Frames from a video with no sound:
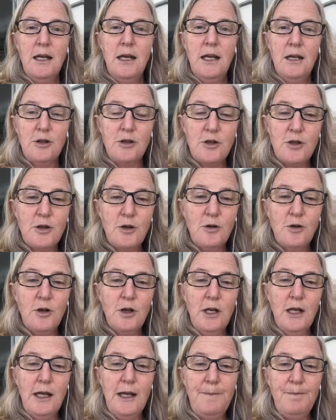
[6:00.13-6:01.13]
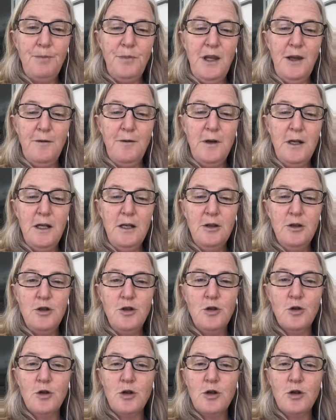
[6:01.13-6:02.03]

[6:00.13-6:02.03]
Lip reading: And certainly if he is your